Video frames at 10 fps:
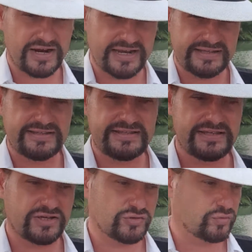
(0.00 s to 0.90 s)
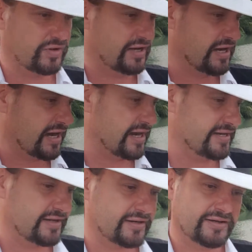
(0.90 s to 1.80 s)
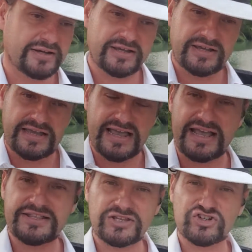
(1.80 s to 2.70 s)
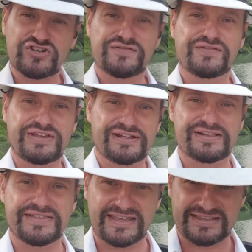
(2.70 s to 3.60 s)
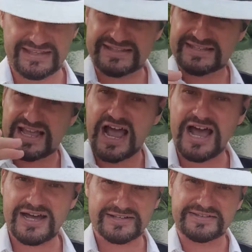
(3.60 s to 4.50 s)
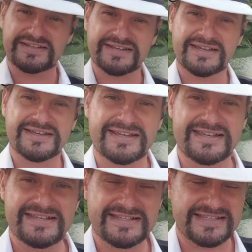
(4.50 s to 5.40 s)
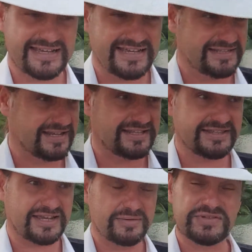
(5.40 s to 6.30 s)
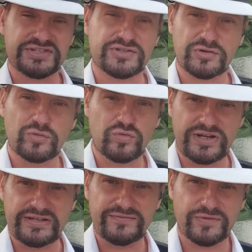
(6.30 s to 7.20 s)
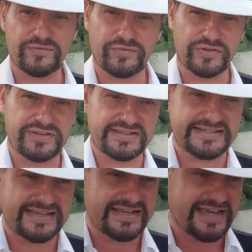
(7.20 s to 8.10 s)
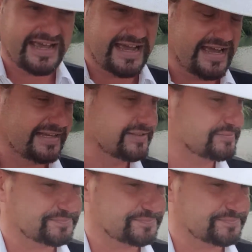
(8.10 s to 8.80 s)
idea, to a higher energy field that art is, and I'm so grateful for this. And